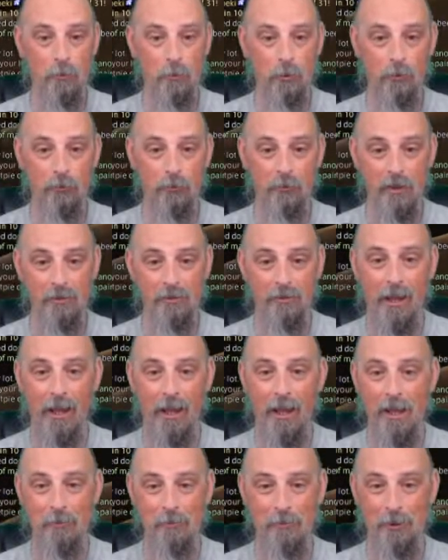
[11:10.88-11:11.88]
perfect
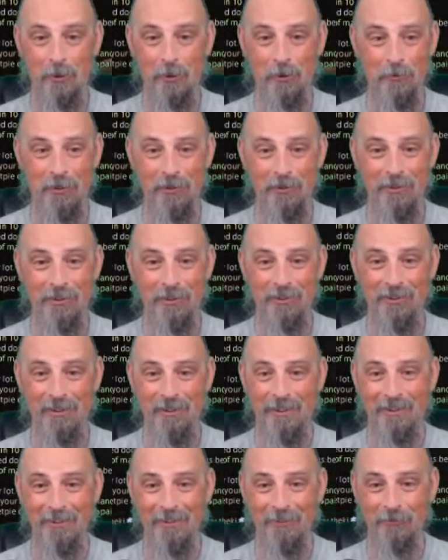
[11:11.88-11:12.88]
time, you know, this is,
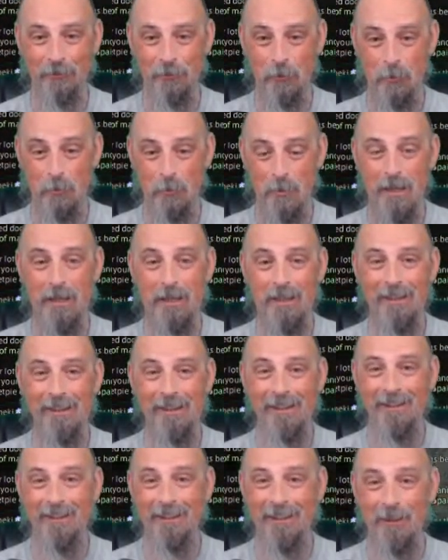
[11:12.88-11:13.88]
for me,
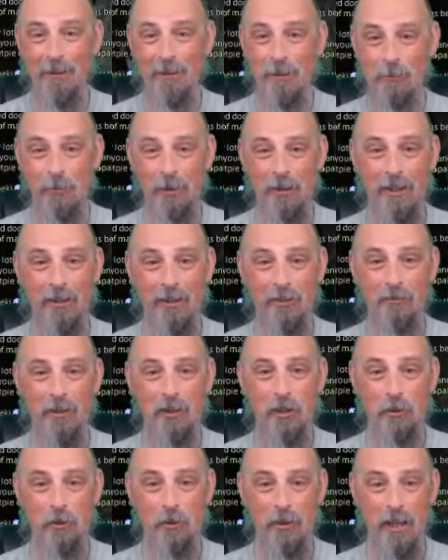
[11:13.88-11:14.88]
playing a
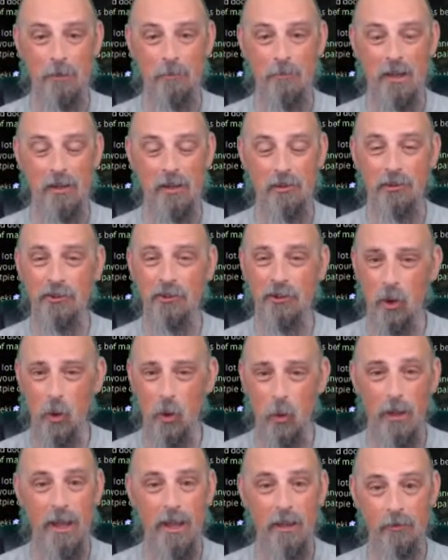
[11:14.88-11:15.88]
video game that is so
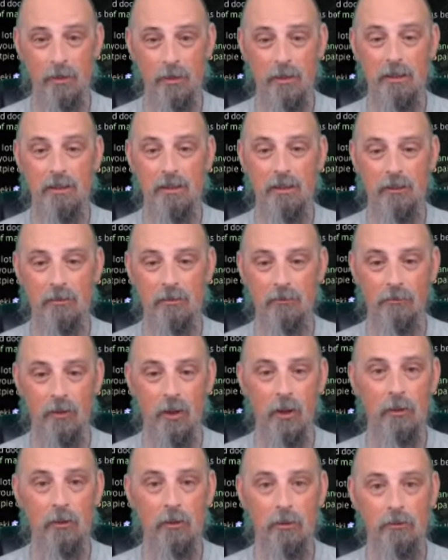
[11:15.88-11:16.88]
heavily
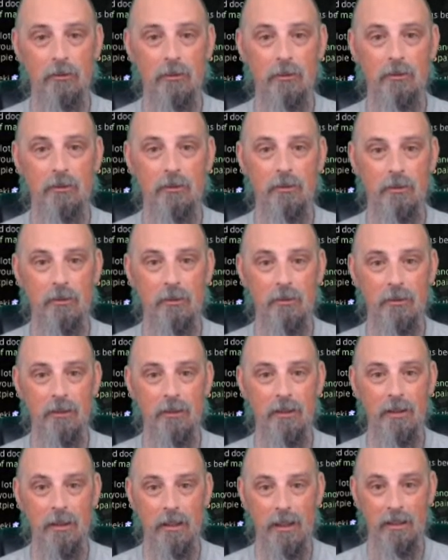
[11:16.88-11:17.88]
involved
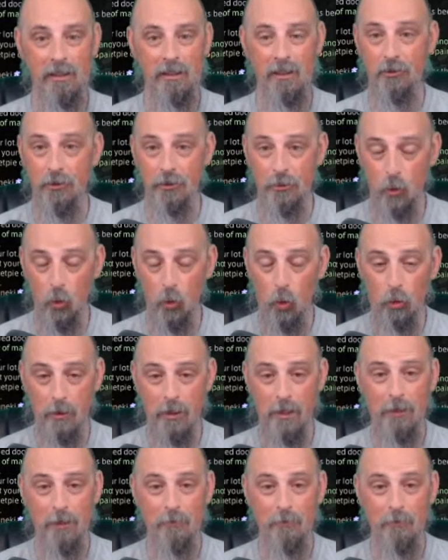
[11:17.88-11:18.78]
in its story.